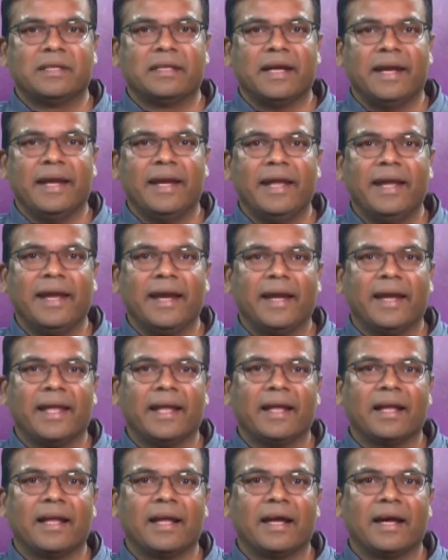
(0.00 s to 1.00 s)

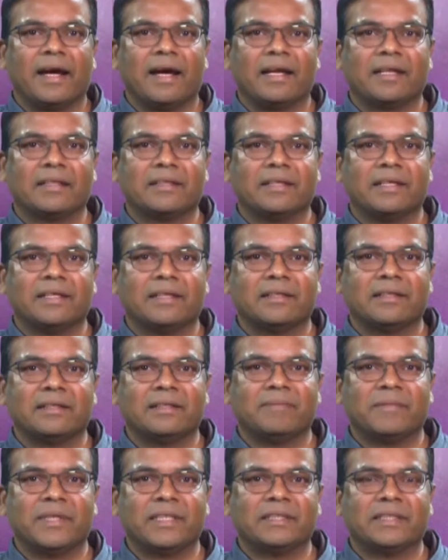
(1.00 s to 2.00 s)
indicating or
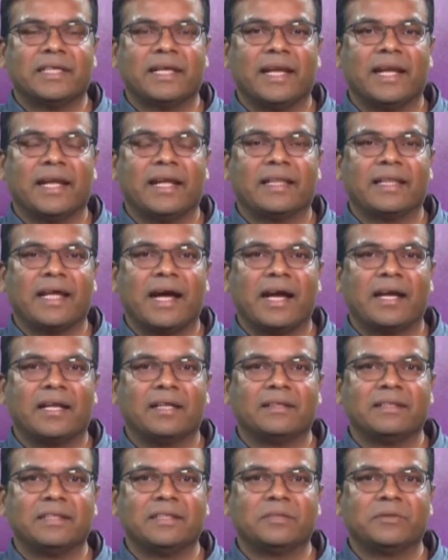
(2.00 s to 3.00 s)
demonstrating
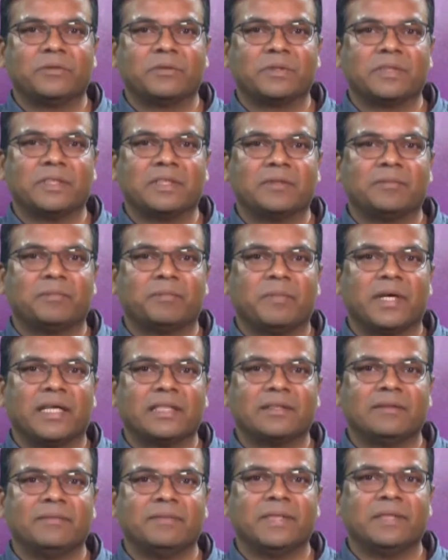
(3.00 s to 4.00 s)
that these sources
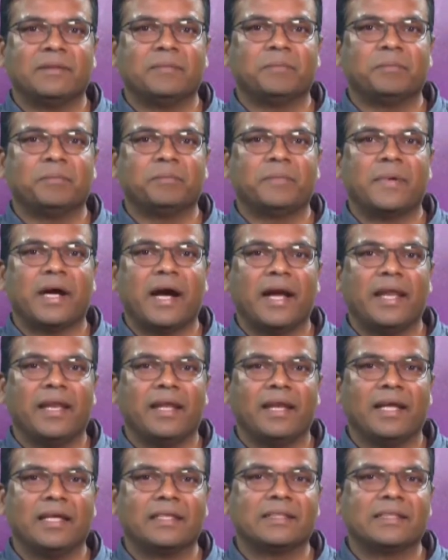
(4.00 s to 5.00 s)
must be
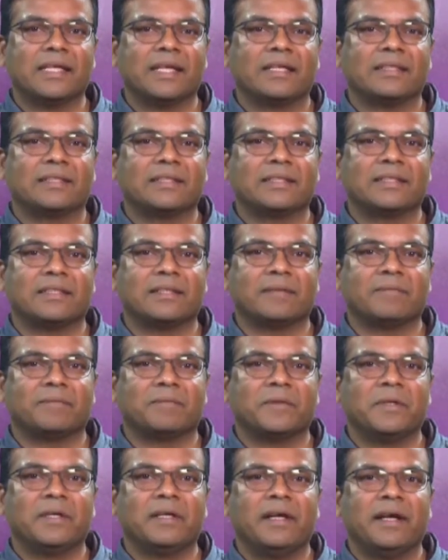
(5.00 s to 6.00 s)
binary stellar
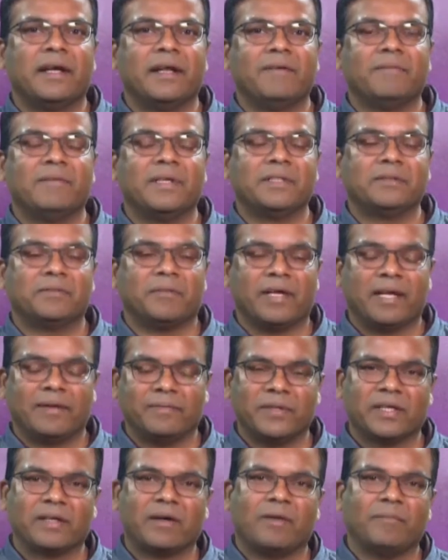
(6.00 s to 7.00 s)
system in which one
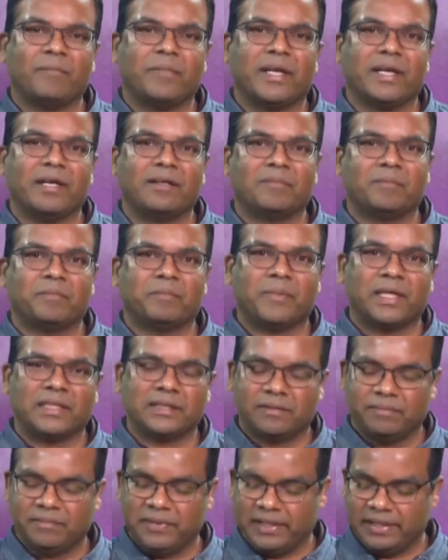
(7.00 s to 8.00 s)
of the component
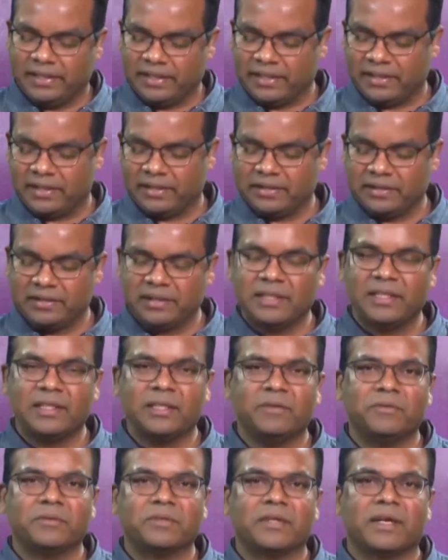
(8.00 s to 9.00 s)
must be a
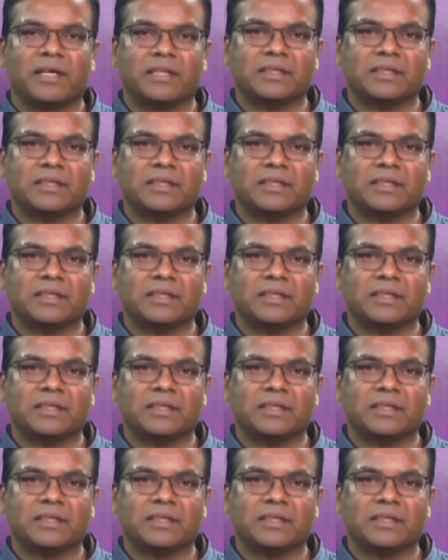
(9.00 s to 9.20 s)
neutron